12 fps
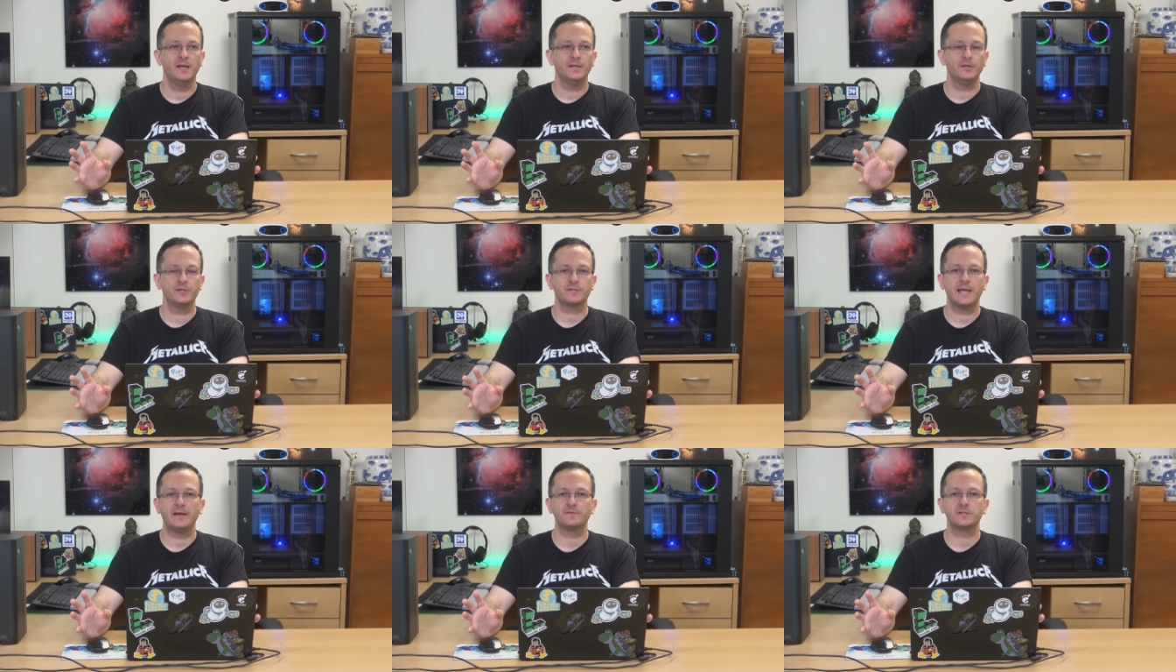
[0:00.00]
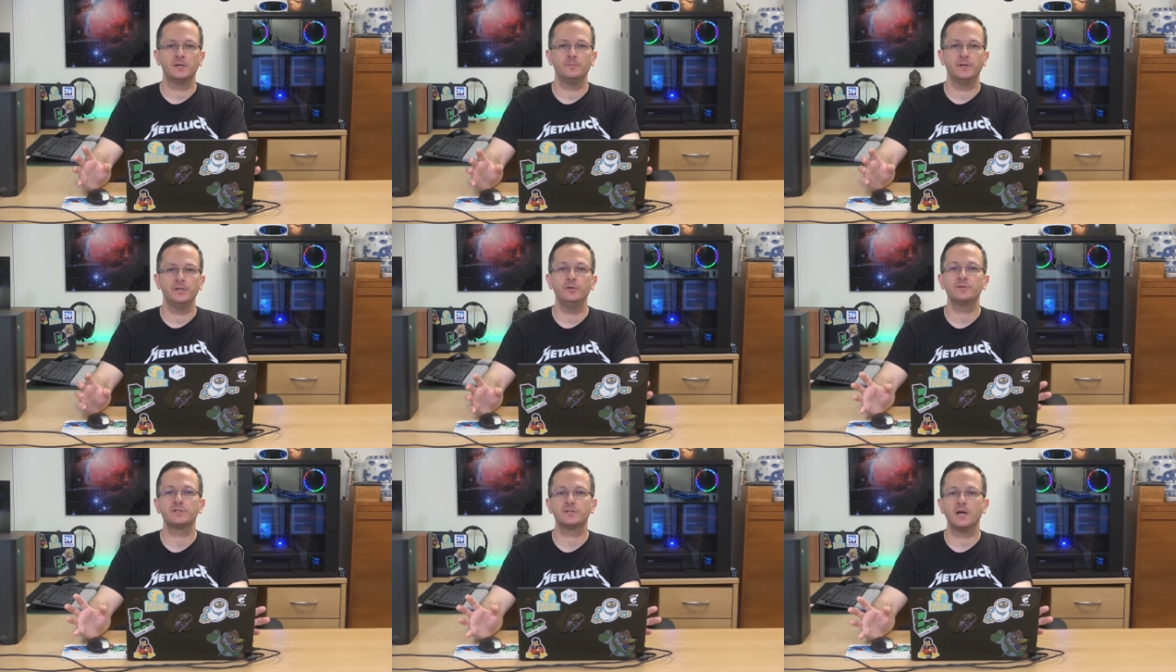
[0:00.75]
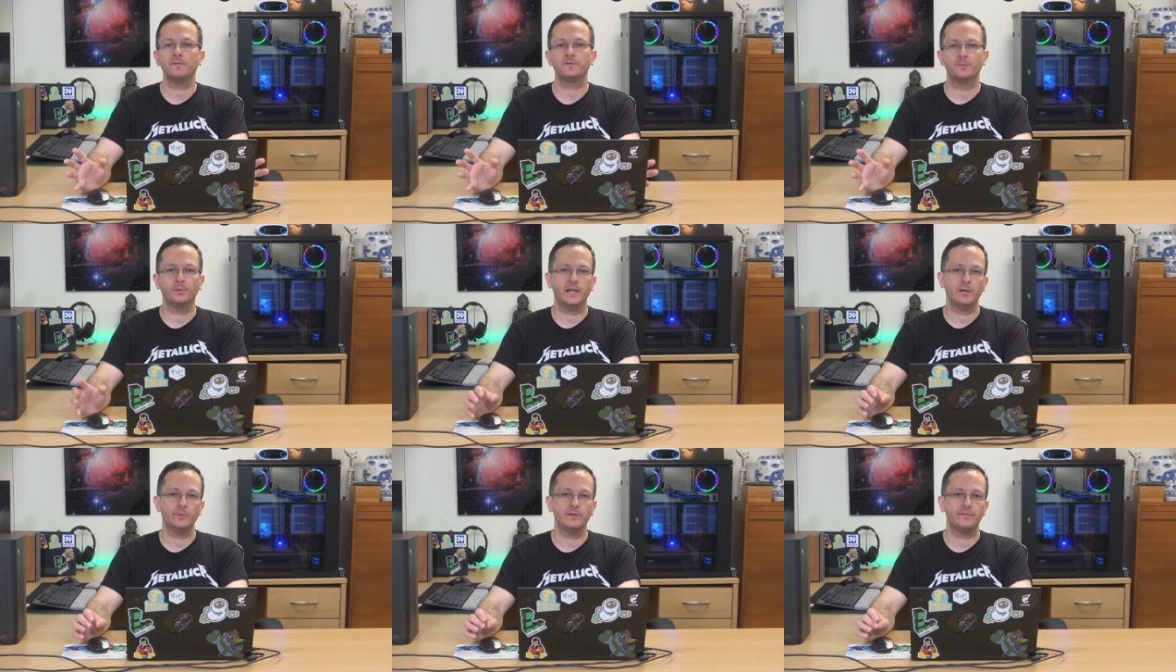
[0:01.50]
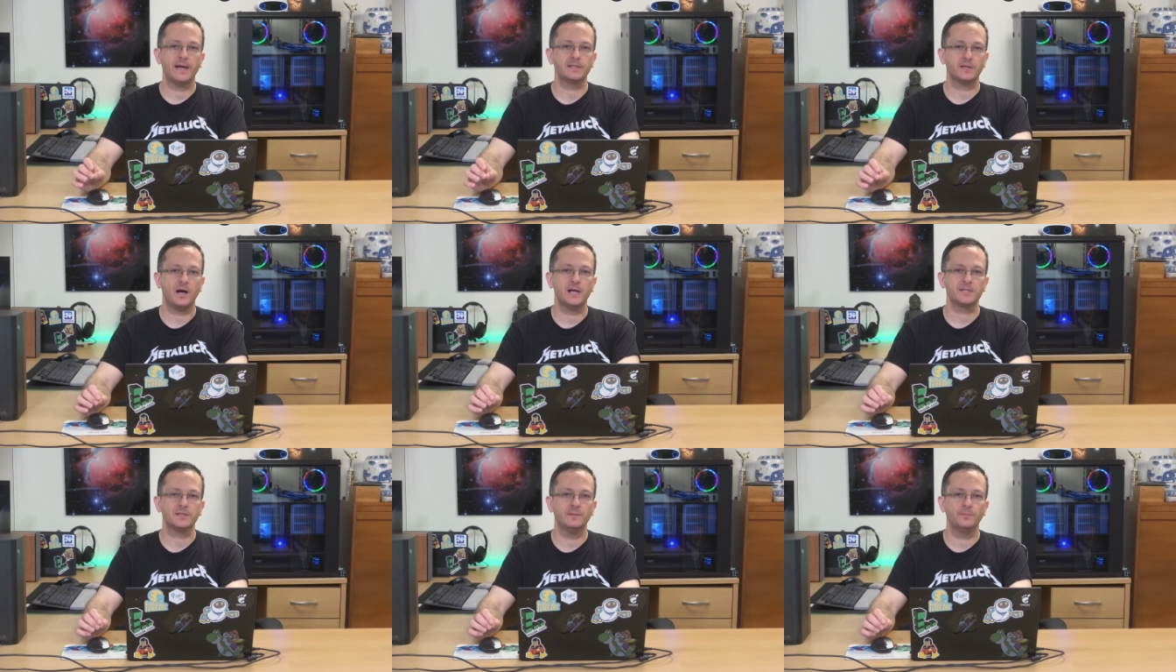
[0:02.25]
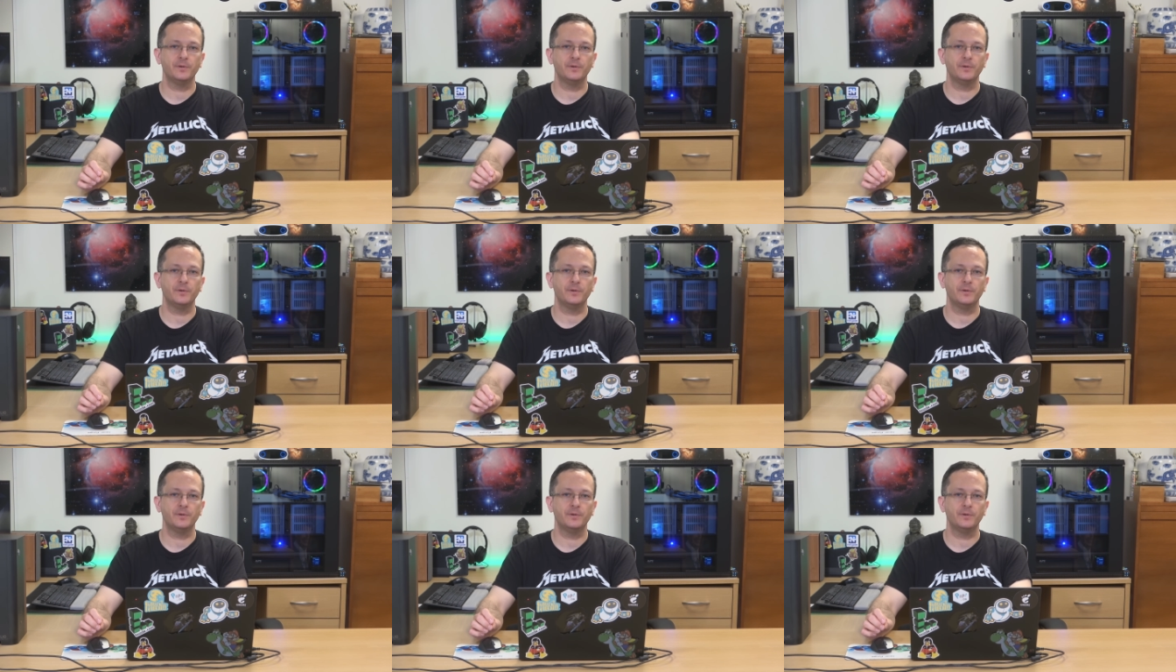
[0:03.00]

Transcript: you just have some new stuff to play with. That's awesome.